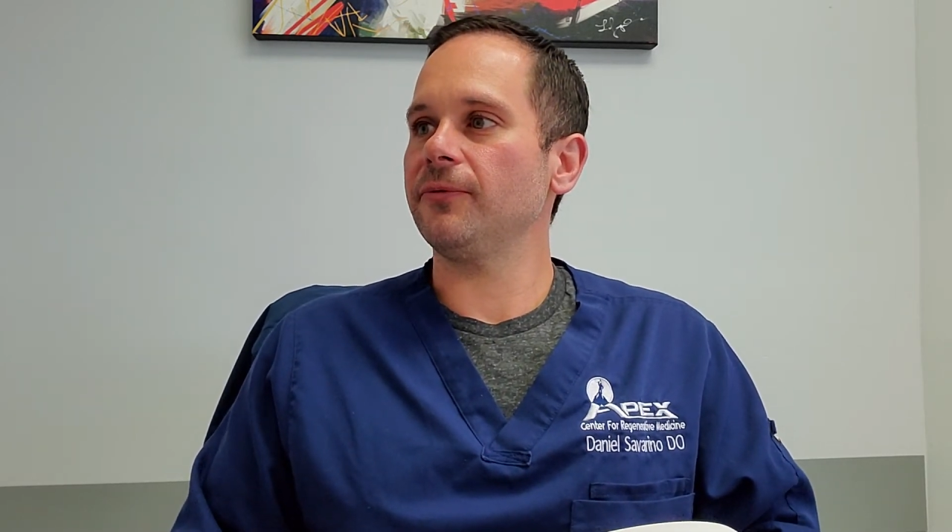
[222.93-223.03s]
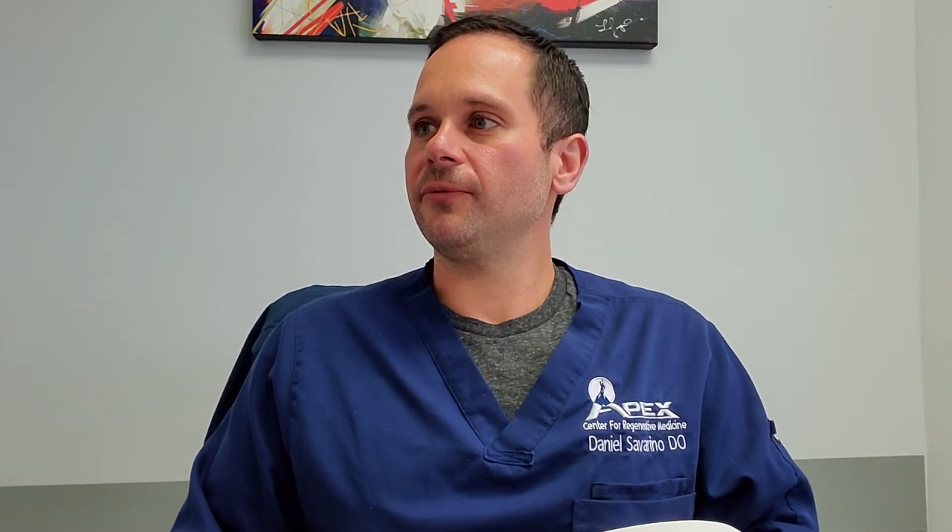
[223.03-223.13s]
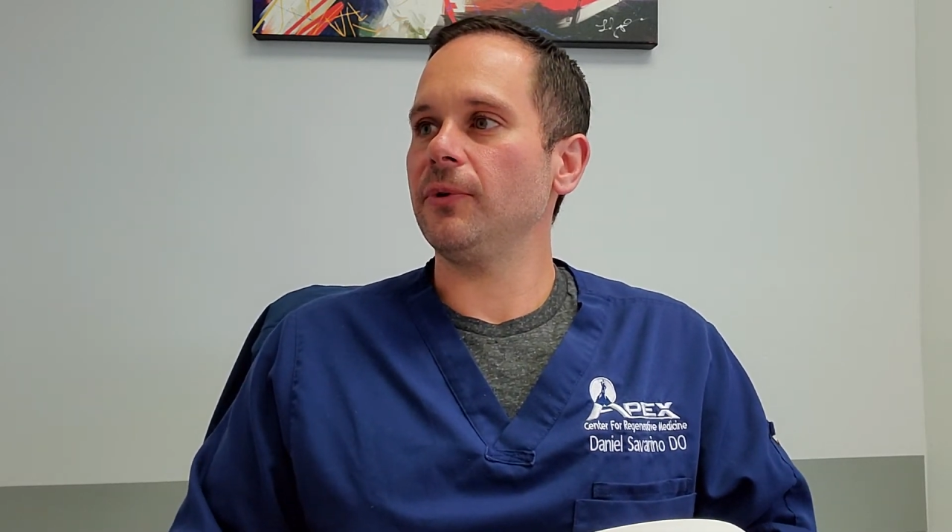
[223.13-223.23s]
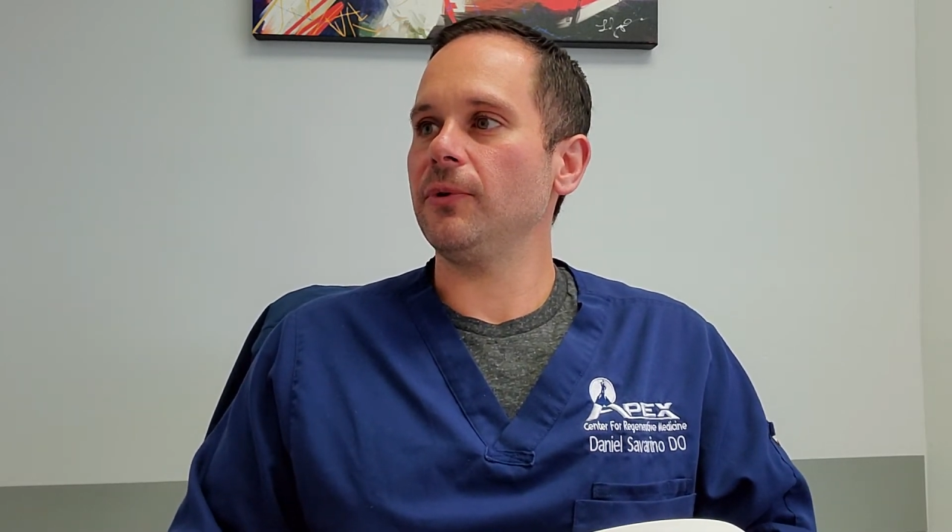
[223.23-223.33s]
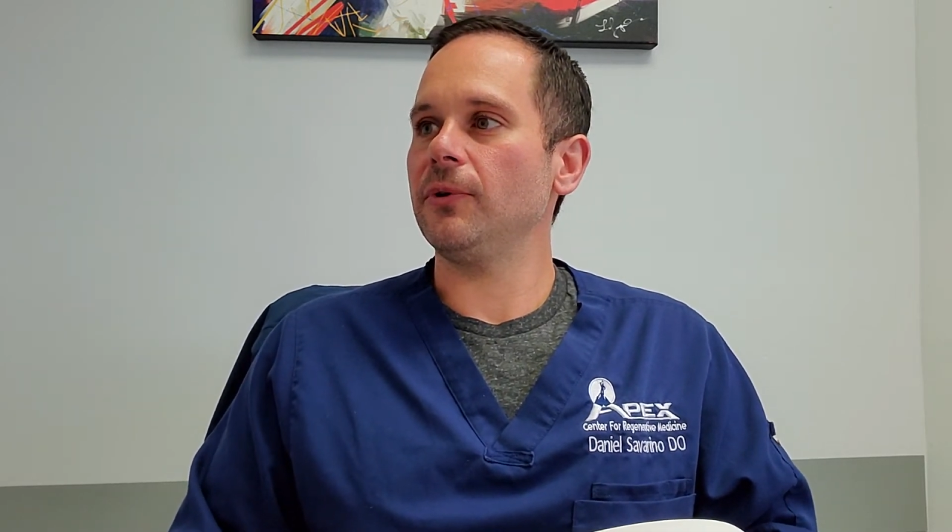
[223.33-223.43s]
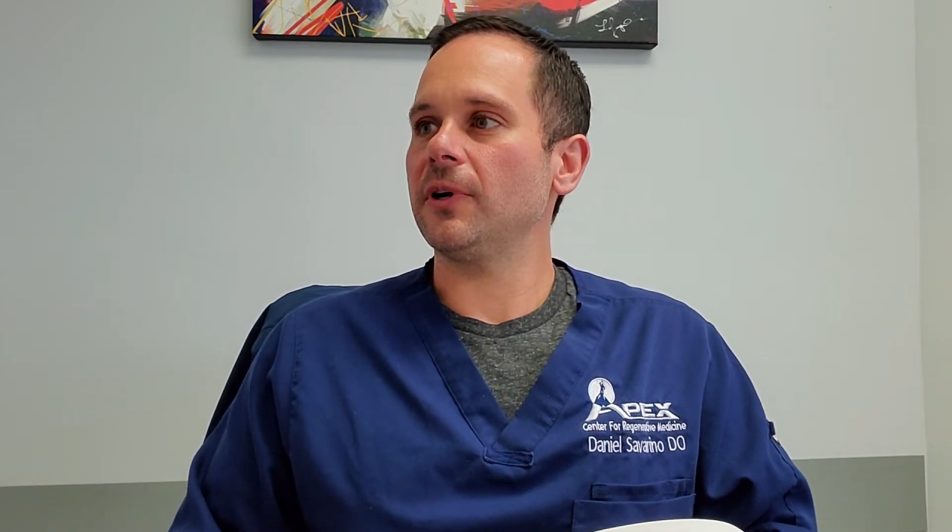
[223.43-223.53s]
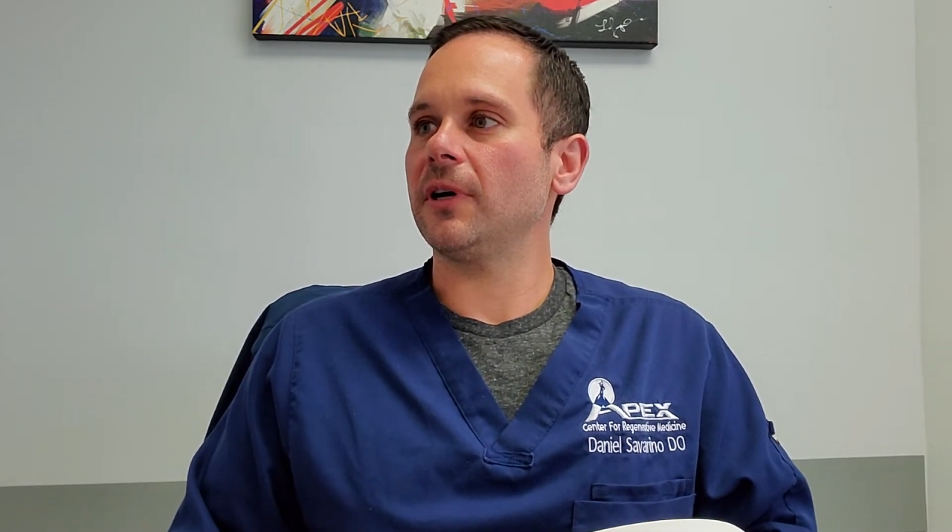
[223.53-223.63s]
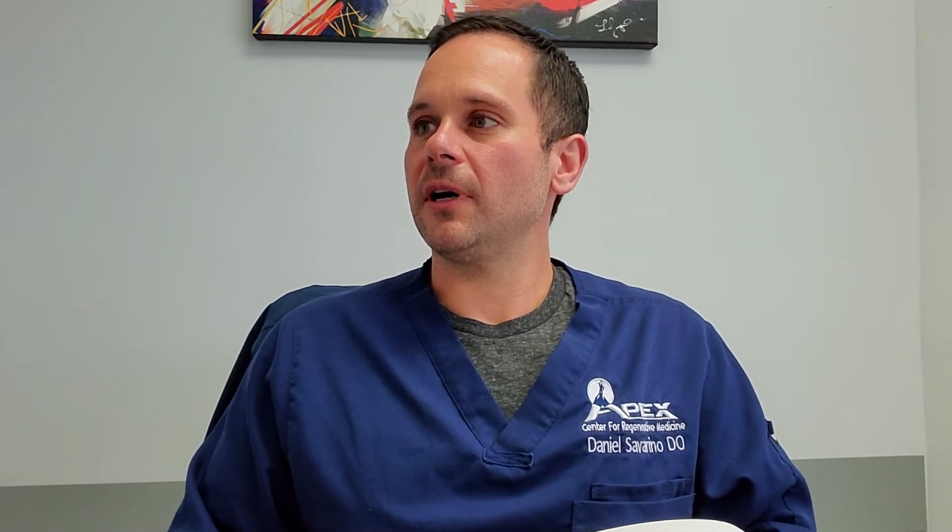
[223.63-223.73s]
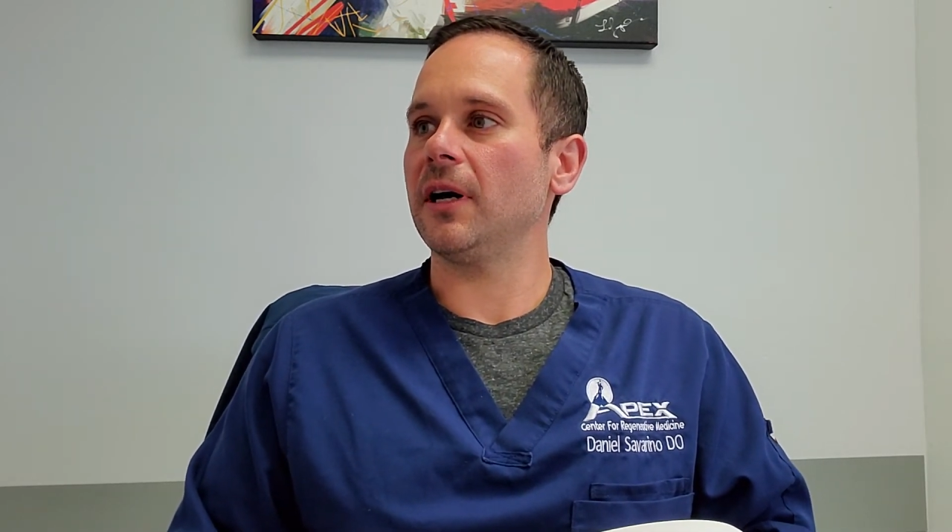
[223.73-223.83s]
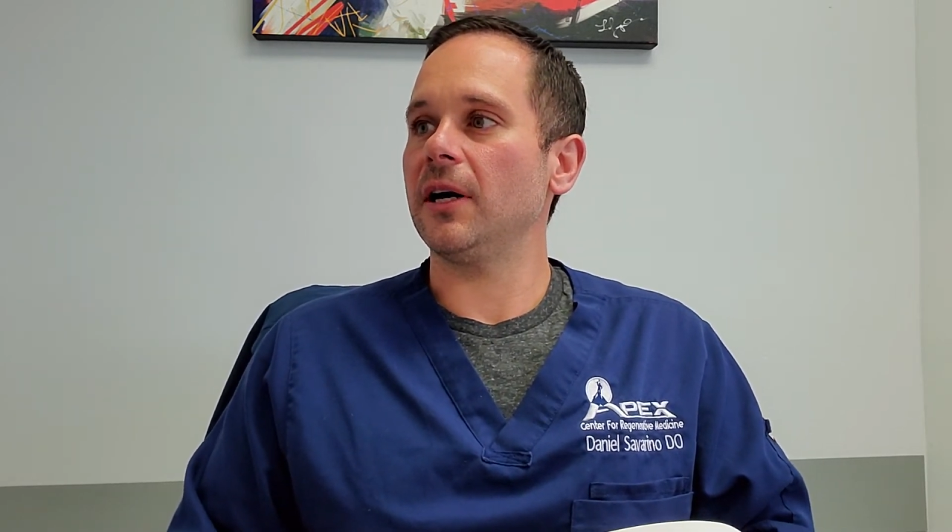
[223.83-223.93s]

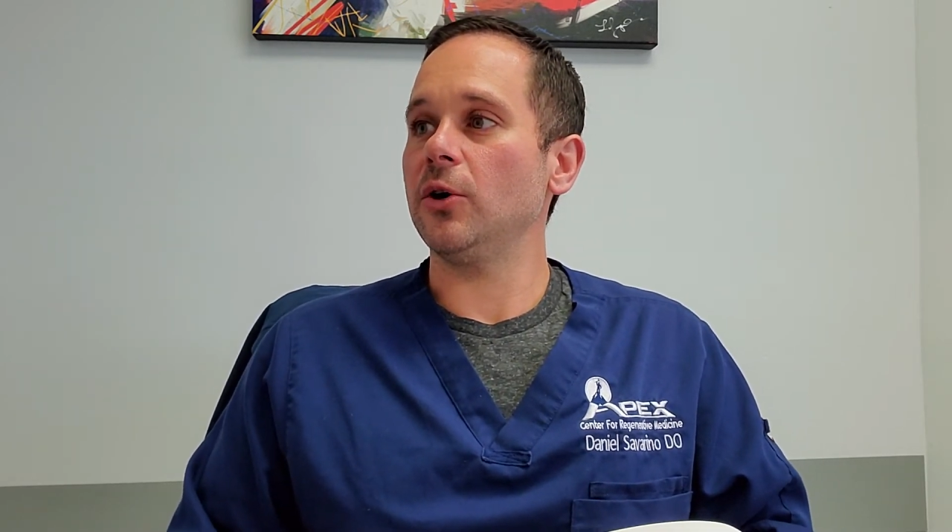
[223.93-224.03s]
4,